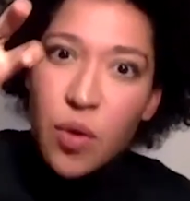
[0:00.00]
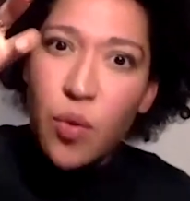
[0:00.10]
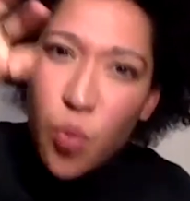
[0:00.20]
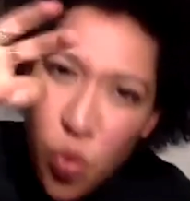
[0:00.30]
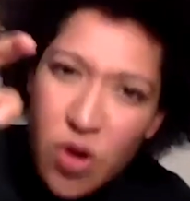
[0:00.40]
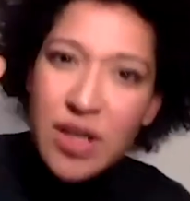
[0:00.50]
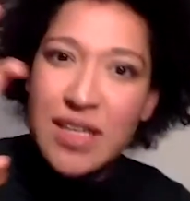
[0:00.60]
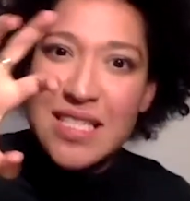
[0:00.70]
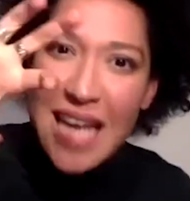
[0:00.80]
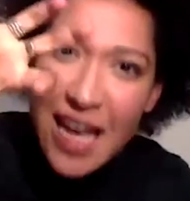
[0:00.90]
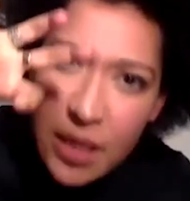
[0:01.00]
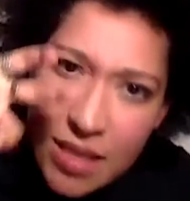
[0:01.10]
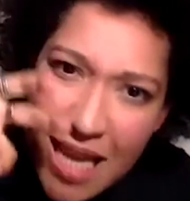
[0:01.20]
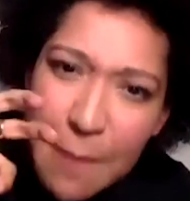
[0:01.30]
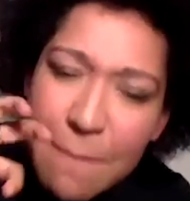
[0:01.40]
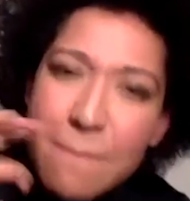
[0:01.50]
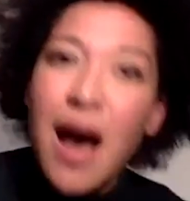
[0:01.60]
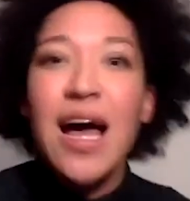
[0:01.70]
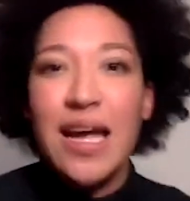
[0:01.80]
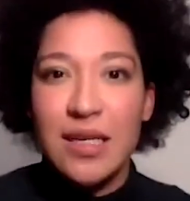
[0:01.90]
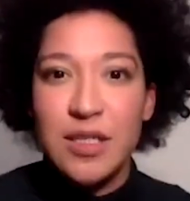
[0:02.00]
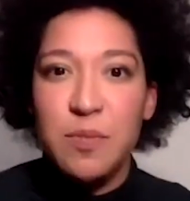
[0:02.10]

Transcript: worked and and mined.